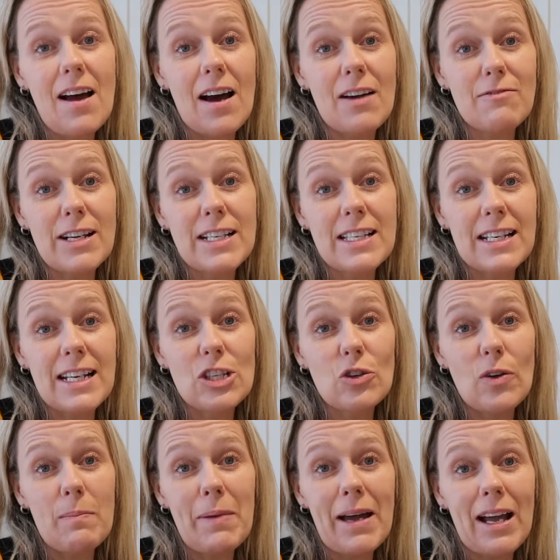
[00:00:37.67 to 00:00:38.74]
I've recently
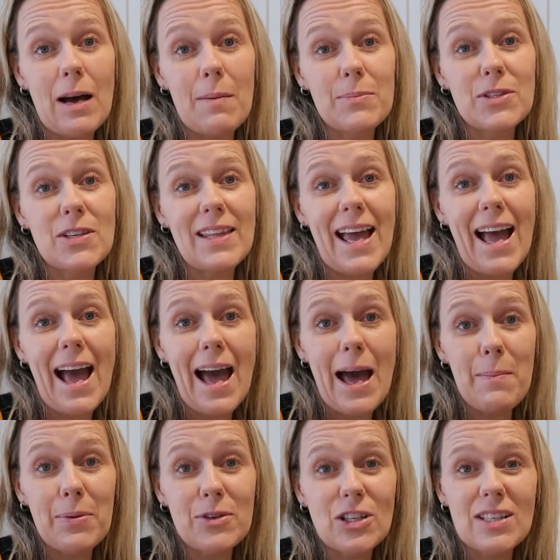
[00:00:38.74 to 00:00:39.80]
joined back up to the
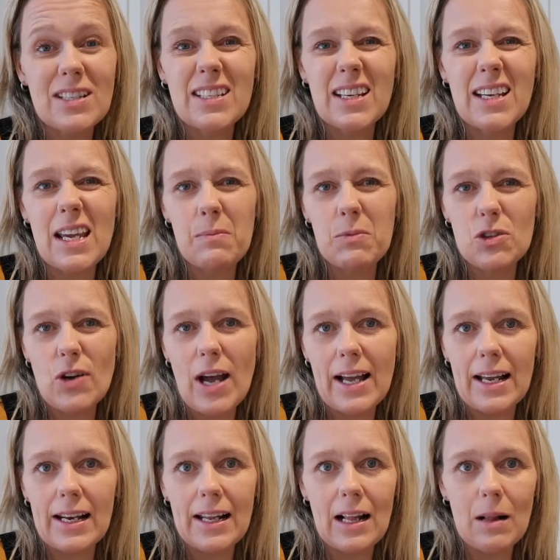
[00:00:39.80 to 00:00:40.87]
app just to keep
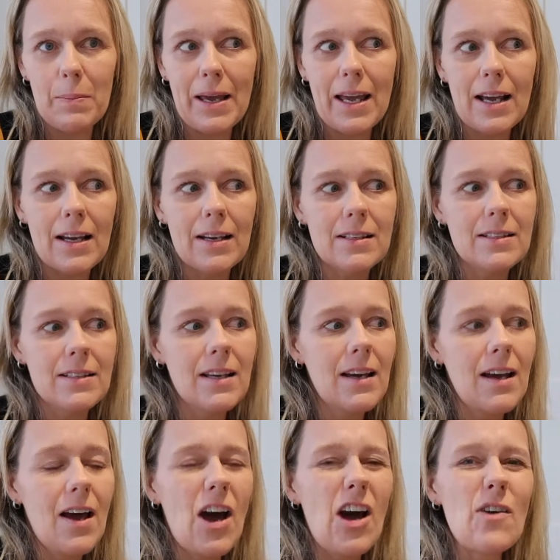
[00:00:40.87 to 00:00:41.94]
track a little bit because
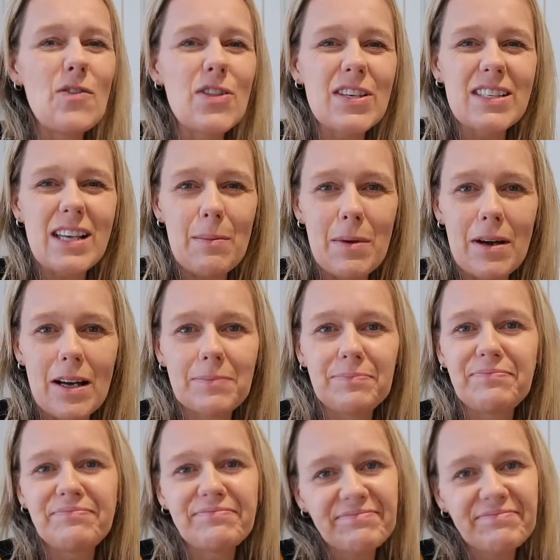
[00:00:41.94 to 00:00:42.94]
over the summer,